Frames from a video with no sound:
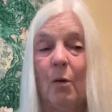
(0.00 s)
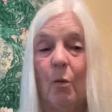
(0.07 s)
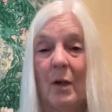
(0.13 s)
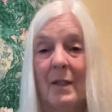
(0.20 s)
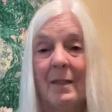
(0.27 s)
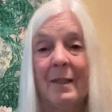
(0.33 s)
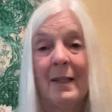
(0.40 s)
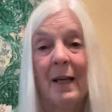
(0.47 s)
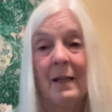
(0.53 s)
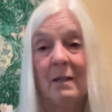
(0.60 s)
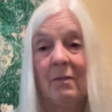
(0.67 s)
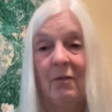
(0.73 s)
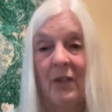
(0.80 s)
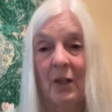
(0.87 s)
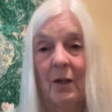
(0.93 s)
What's the
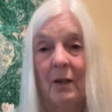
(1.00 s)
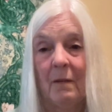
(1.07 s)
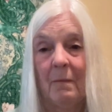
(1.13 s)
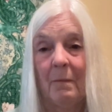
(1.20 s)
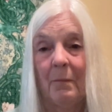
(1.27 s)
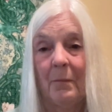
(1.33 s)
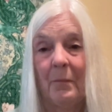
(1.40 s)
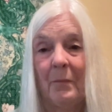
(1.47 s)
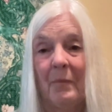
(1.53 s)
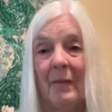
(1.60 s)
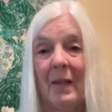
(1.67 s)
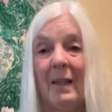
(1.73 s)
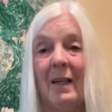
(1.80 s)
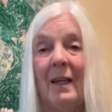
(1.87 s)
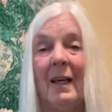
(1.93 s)
next fear?
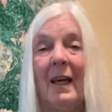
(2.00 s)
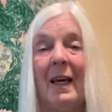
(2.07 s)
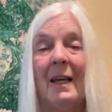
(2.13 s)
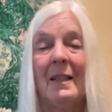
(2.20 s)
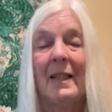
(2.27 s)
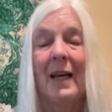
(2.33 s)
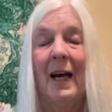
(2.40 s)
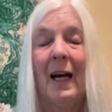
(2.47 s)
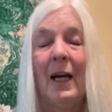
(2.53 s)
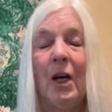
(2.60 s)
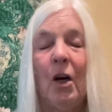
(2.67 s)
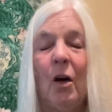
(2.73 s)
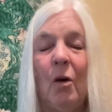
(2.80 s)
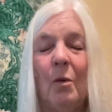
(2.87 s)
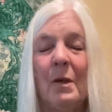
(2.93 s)
And I
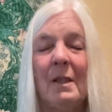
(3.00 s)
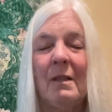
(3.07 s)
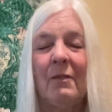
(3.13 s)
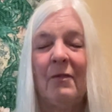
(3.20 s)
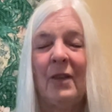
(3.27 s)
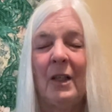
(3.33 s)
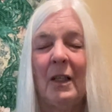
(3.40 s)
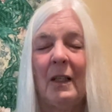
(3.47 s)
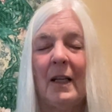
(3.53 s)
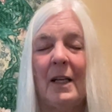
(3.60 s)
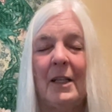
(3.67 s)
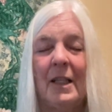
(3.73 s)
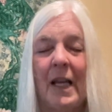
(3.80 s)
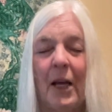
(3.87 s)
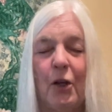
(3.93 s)
always feel a
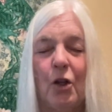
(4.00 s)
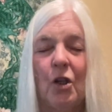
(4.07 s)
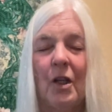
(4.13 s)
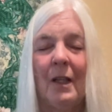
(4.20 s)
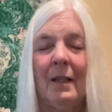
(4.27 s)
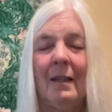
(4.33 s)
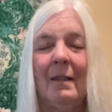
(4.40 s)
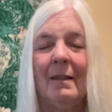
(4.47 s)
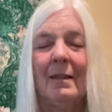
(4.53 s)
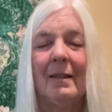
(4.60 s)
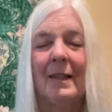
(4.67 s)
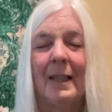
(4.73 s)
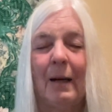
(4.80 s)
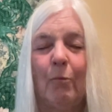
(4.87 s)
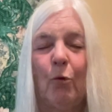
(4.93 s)
tension
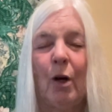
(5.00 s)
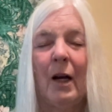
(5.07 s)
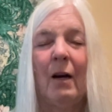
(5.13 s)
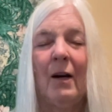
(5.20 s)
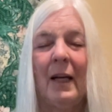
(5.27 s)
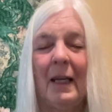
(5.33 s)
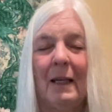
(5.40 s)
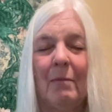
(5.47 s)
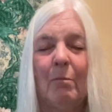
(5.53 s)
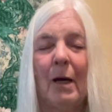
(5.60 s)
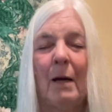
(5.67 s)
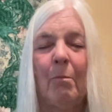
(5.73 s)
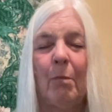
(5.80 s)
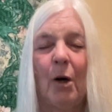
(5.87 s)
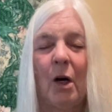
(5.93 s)
somewhere in
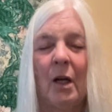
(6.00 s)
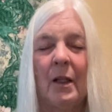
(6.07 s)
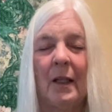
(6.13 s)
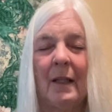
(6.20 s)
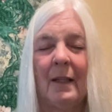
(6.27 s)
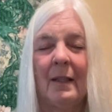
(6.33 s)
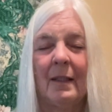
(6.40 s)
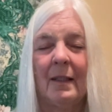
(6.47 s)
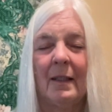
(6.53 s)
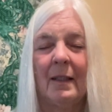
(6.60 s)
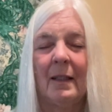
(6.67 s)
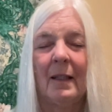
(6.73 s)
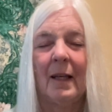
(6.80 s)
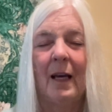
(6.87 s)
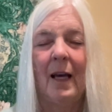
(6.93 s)
my body.
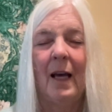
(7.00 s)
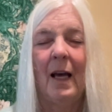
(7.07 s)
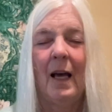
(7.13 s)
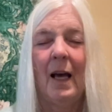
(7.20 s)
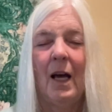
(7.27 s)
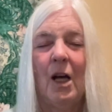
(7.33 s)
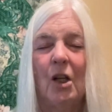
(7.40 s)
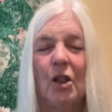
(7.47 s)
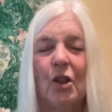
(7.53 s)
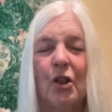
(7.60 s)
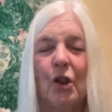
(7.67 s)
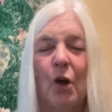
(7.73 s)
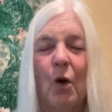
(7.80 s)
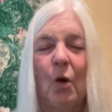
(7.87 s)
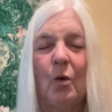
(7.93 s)

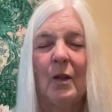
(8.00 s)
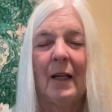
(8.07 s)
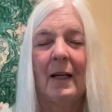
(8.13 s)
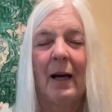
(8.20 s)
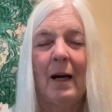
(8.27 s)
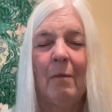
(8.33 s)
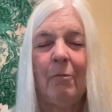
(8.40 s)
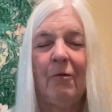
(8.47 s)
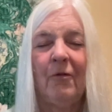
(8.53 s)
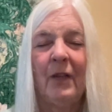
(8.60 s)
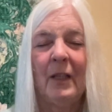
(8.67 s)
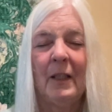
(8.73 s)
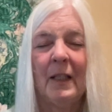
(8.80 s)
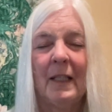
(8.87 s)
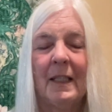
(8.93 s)
So, like I'm
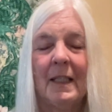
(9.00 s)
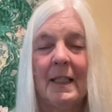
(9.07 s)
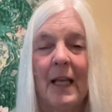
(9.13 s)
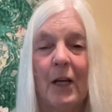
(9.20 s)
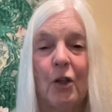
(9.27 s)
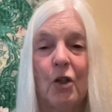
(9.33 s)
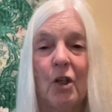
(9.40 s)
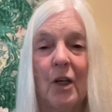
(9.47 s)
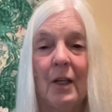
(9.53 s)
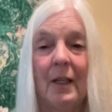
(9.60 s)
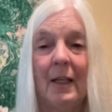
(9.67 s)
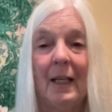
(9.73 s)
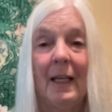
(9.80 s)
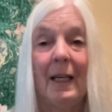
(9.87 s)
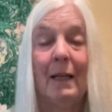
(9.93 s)
feeling a
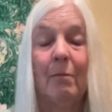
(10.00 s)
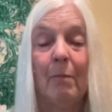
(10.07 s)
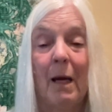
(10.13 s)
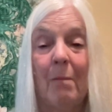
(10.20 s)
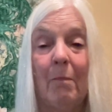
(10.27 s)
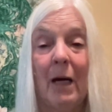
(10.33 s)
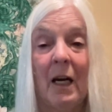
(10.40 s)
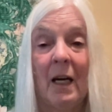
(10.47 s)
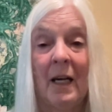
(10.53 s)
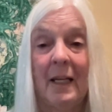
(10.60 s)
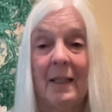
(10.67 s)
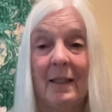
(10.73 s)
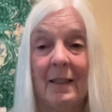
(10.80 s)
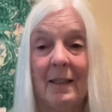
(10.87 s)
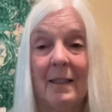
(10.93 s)
tension in my
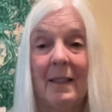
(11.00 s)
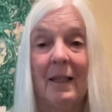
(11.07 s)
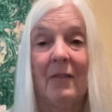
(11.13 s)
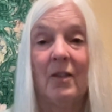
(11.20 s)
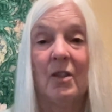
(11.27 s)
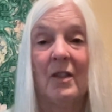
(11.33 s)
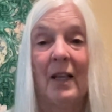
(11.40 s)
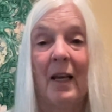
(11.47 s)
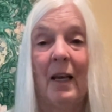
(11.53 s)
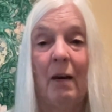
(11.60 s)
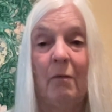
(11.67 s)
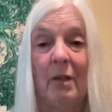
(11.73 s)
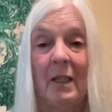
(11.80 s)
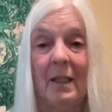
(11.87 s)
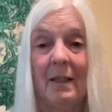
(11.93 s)
mind. There's a
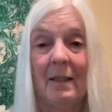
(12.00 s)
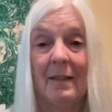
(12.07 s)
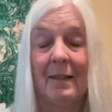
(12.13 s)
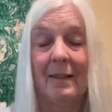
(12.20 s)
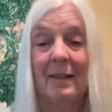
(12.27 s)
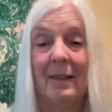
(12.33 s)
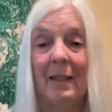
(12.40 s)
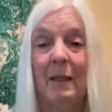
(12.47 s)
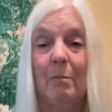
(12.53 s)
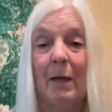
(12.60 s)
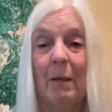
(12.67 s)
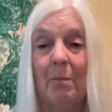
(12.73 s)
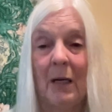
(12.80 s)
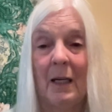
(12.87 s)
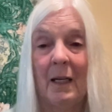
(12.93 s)
heaviness in
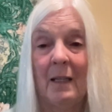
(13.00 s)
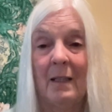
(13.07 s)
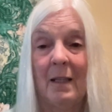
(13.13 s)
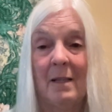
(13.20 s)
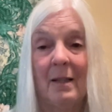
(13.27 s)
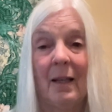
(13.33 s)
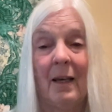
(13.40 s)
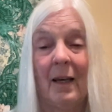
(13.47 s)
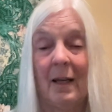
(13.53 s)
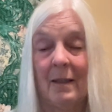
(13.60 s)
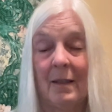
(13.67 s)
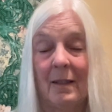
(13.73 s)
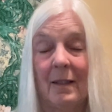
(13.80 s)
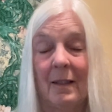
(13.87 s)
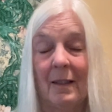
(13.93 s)
my mind as I
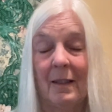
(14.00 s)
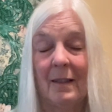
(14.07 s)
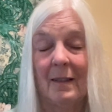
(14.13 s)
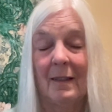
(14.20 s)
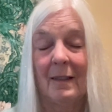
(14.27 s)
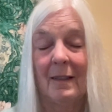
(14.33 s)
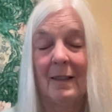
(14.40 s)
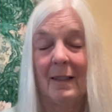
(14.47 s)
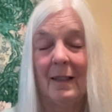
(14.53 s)
ask this.